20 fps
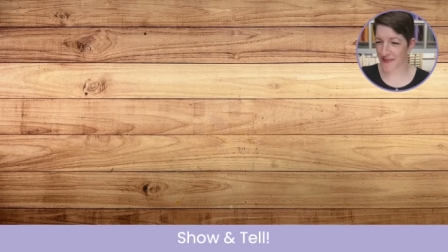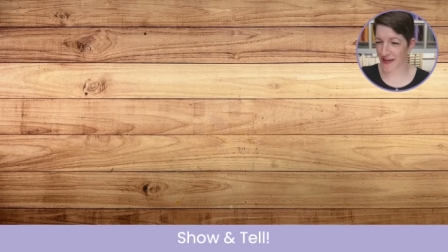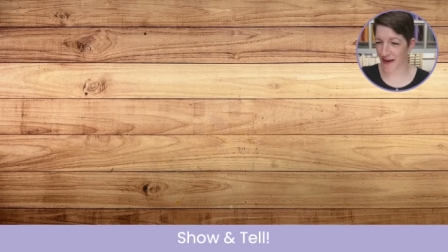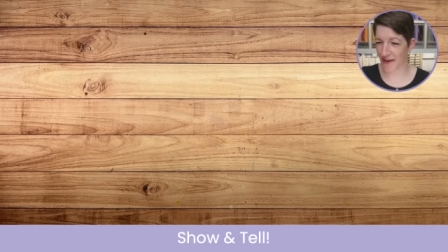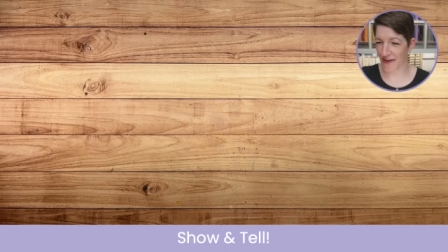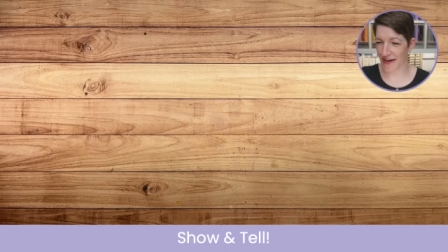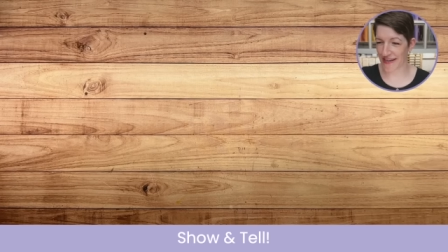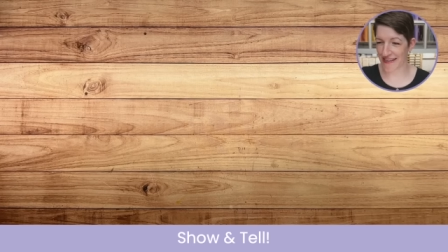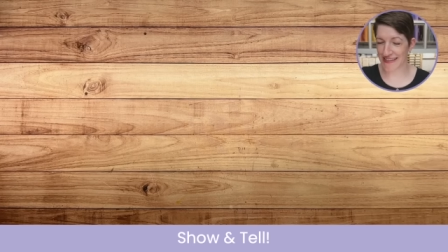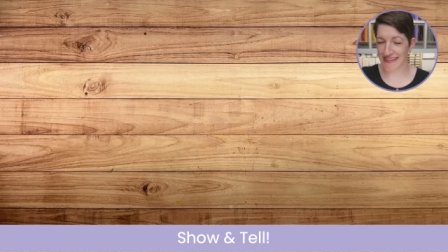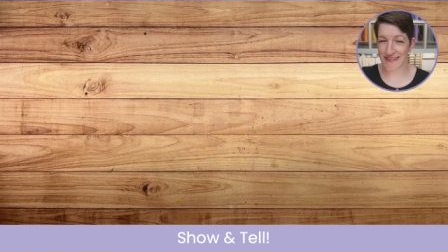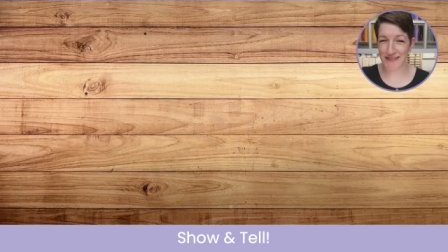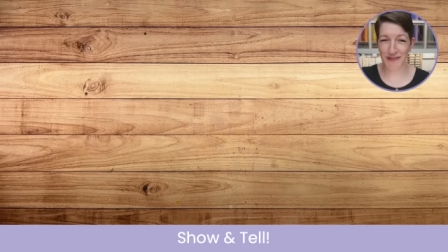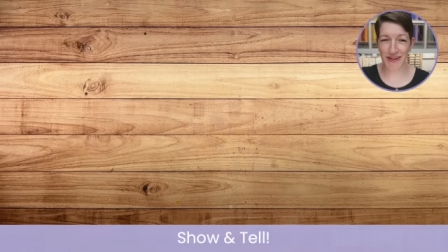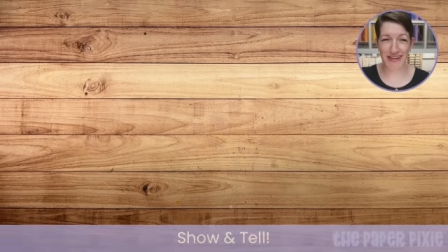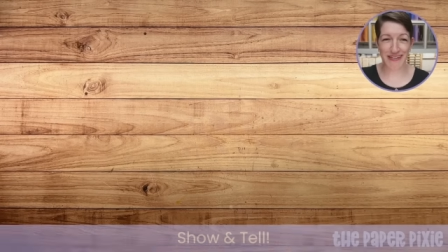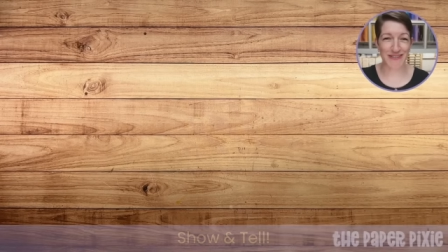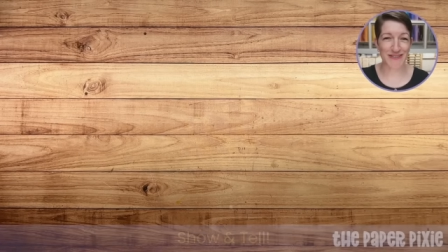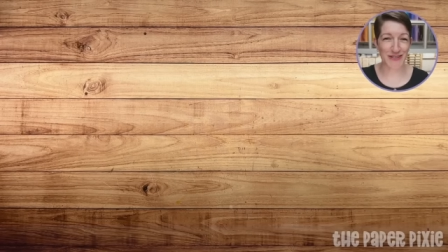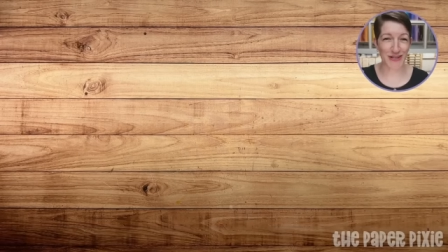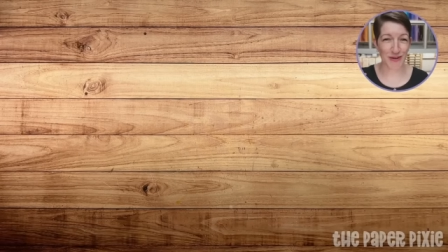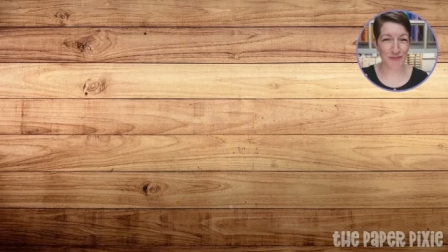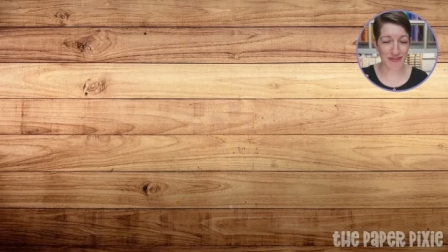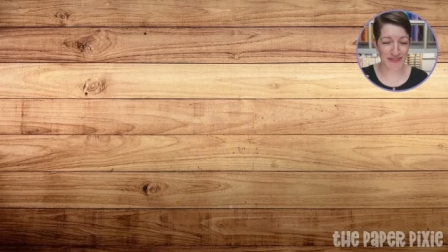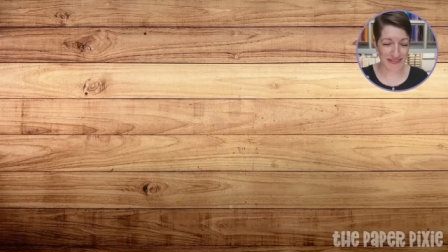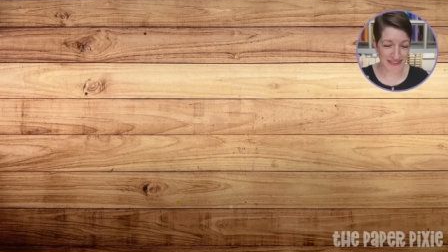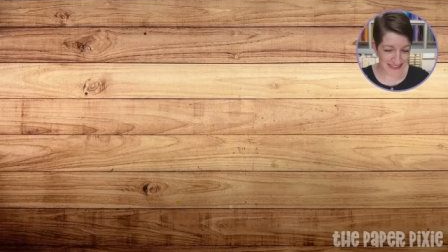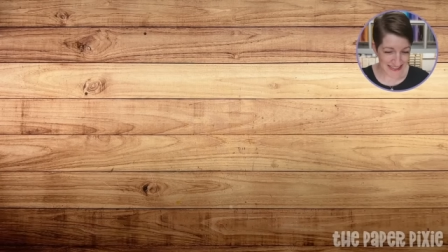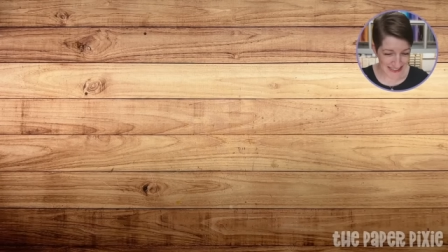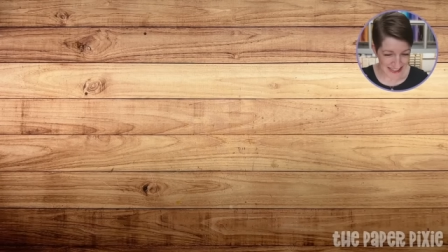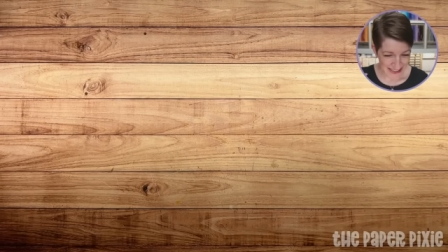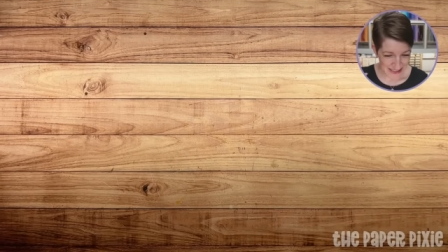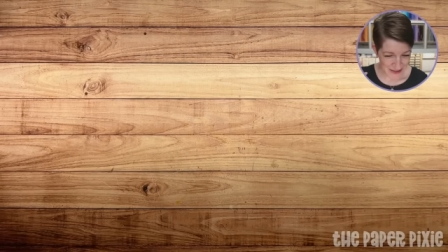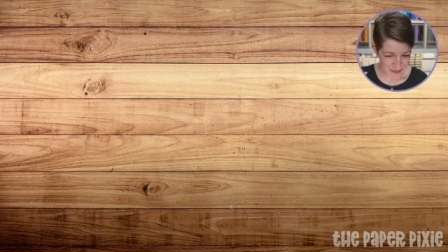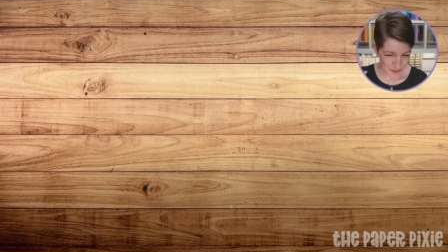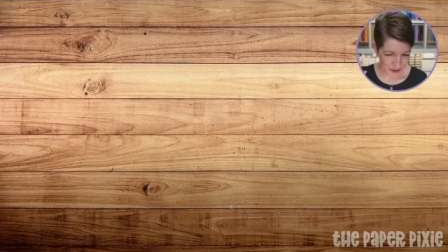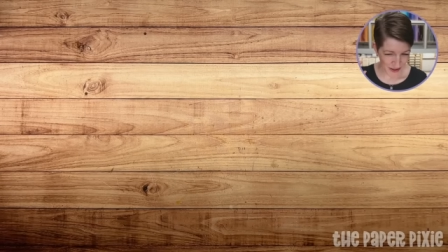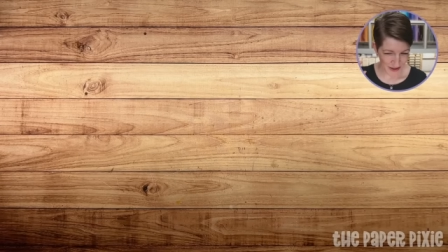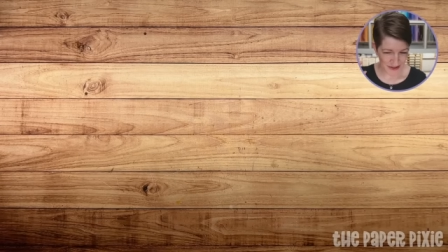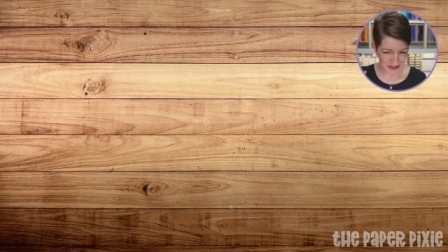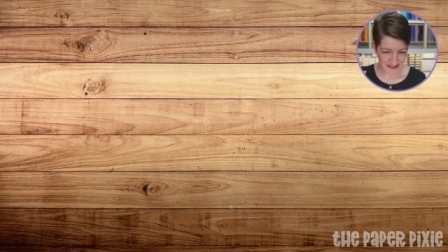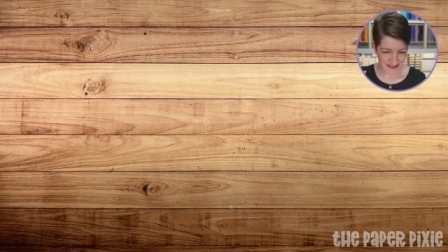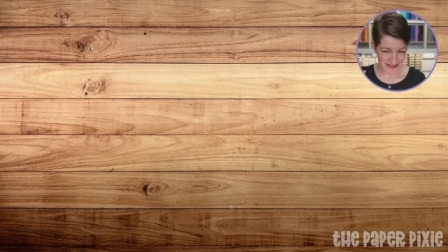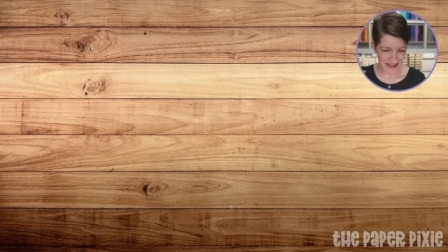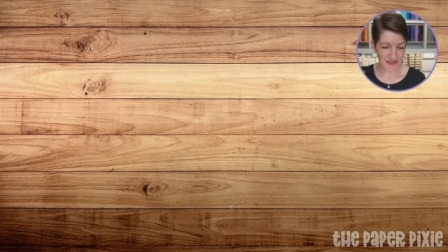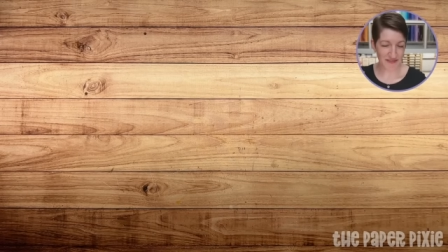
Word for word: all right, let's go ahead and jump into tonight's projects.